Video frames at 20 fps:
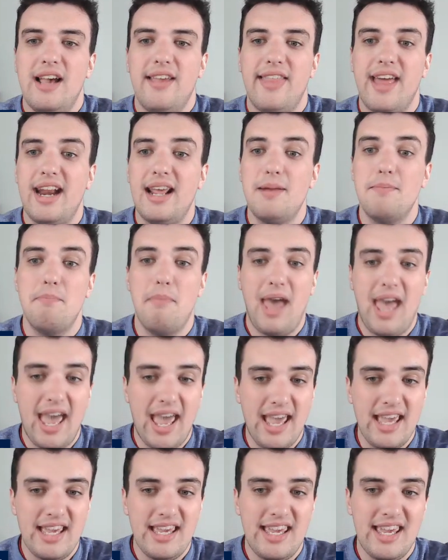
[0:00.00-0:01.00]
Then in
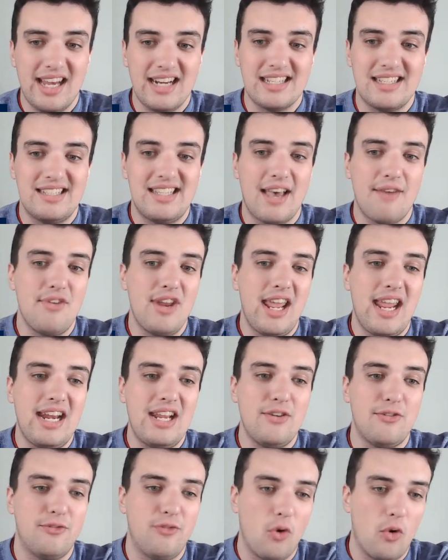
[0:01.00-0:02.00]
May, he had a
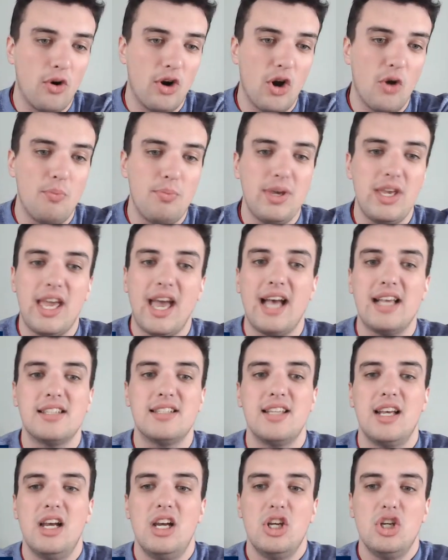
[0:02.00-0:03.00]
784
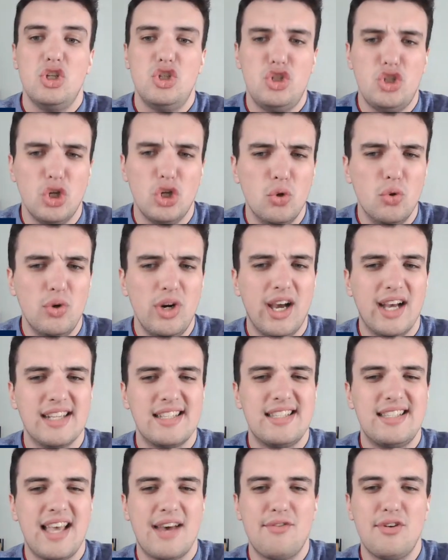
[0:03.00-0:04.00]
OPS. June, a
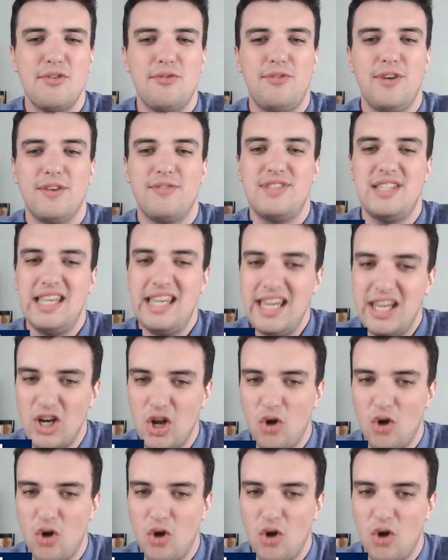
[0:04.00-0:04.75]
715